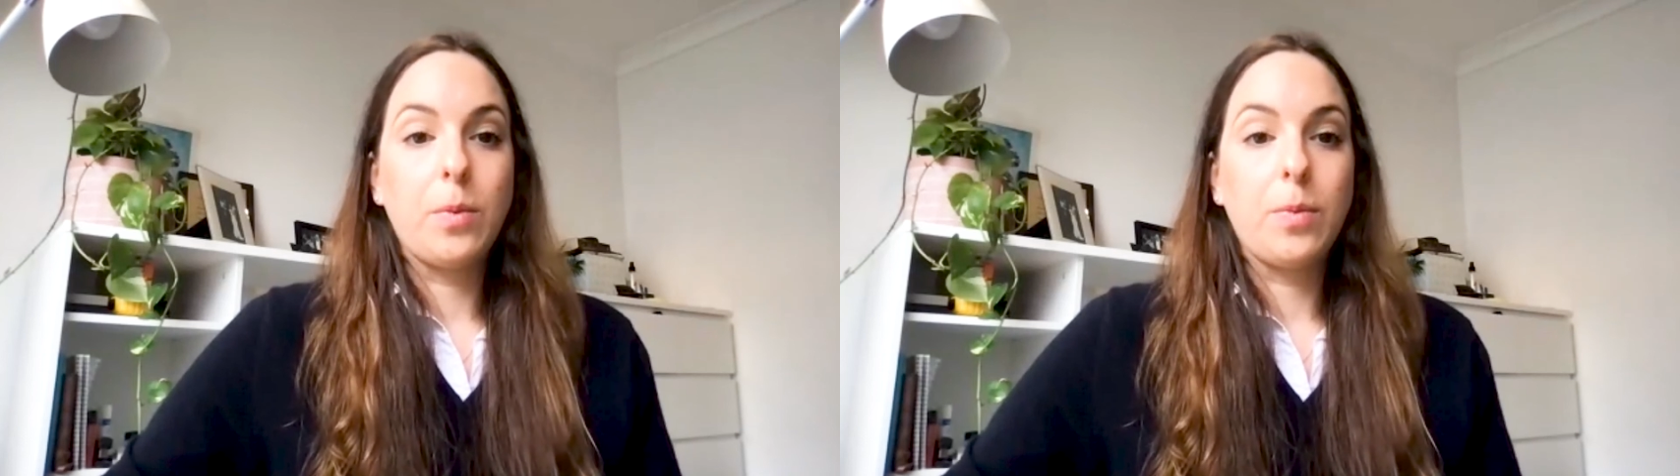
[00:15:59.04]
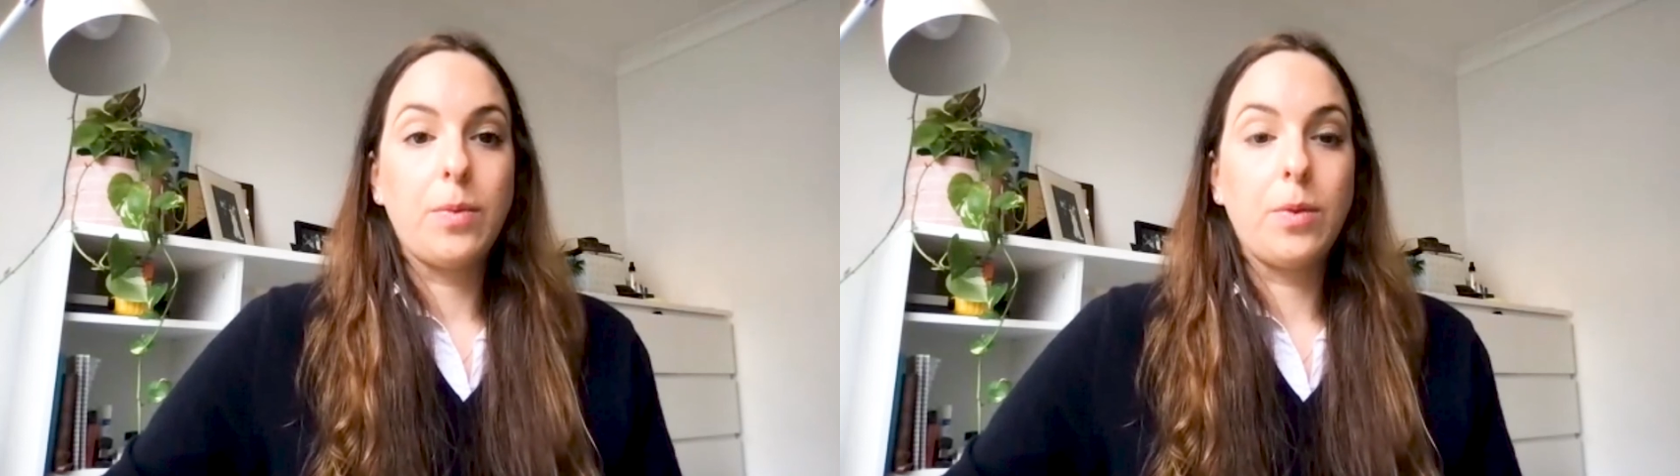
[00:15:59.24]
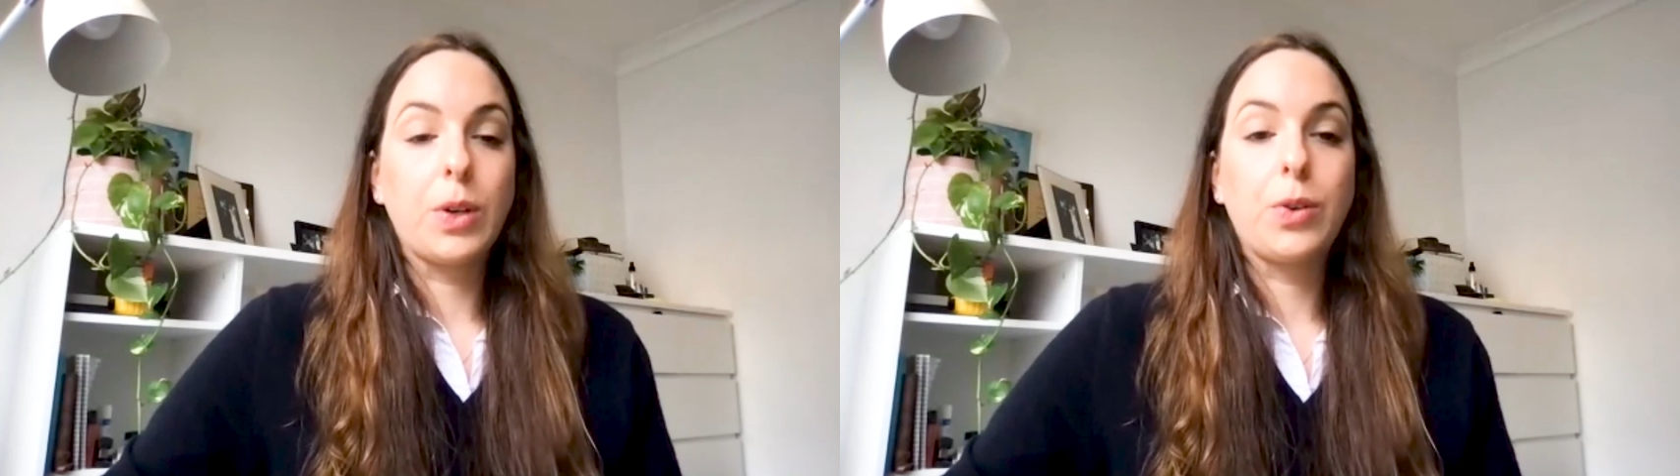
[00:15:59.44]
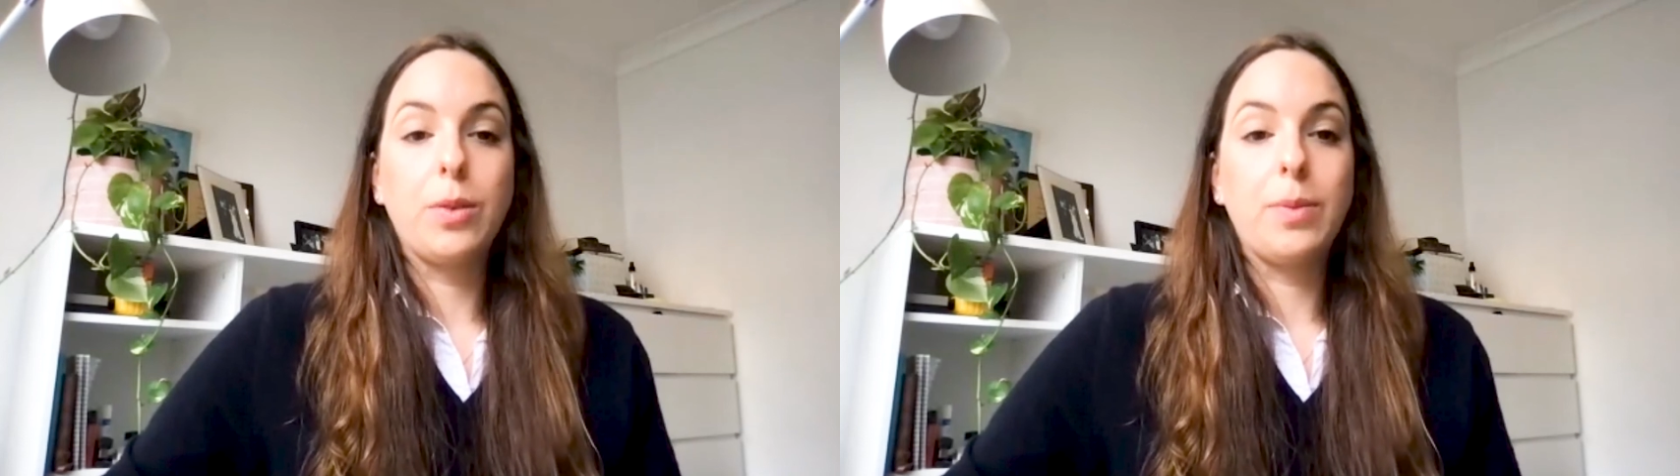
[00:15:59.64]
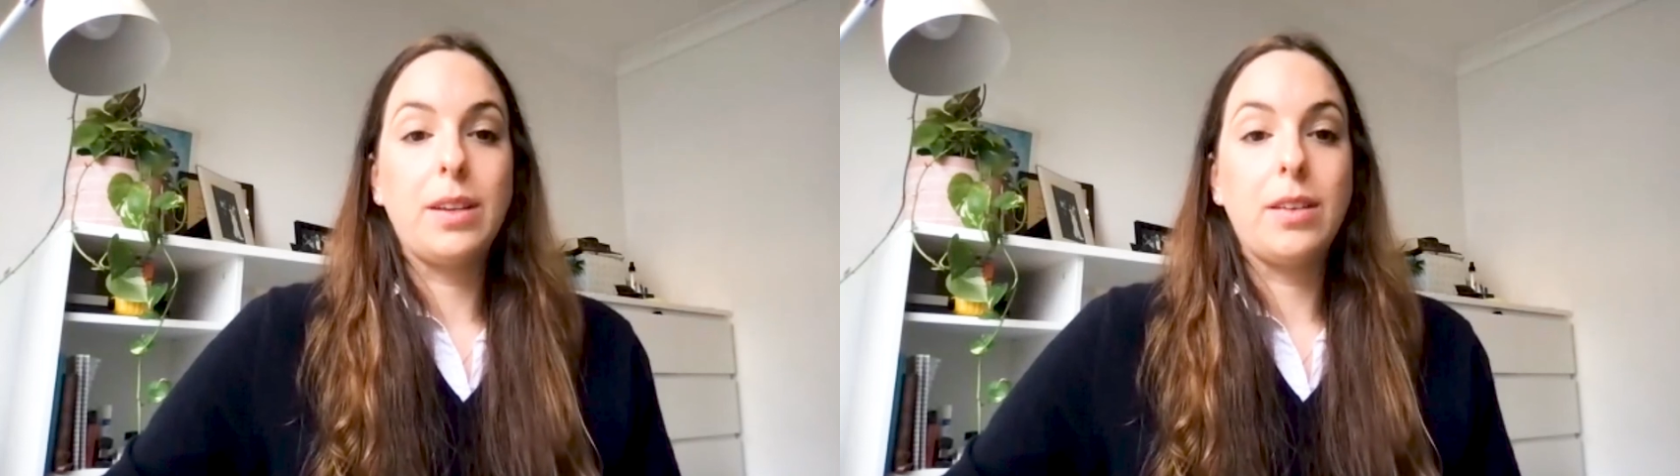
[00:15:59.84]

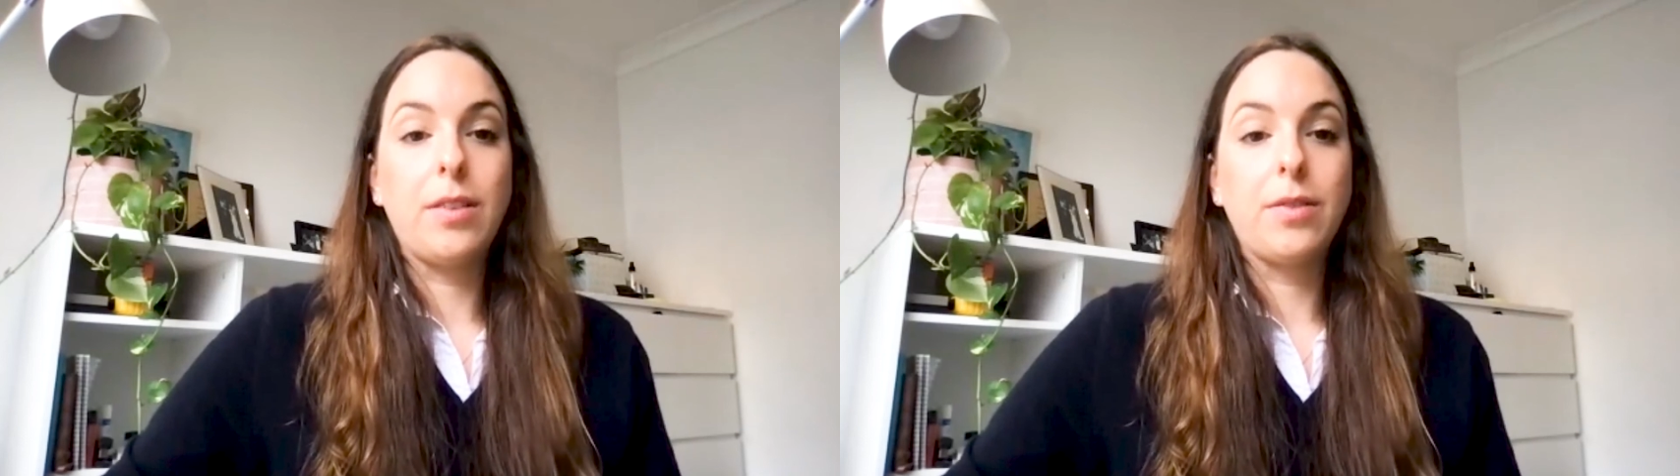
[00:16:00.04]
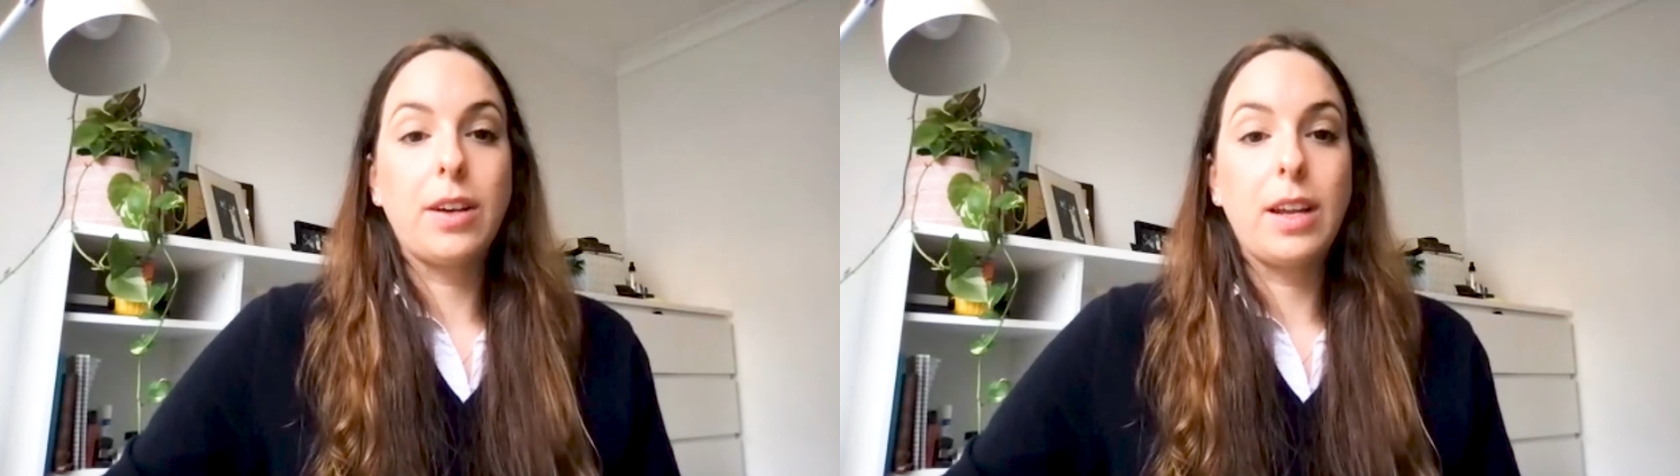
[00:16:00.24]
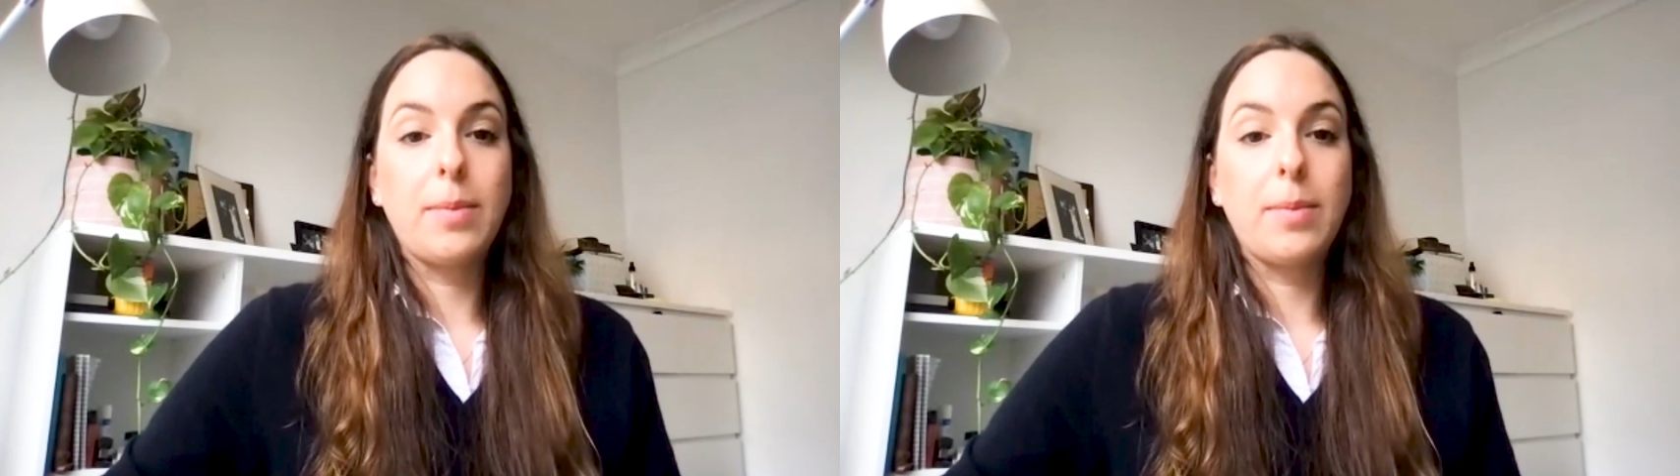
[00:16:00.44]
recruitment of chronic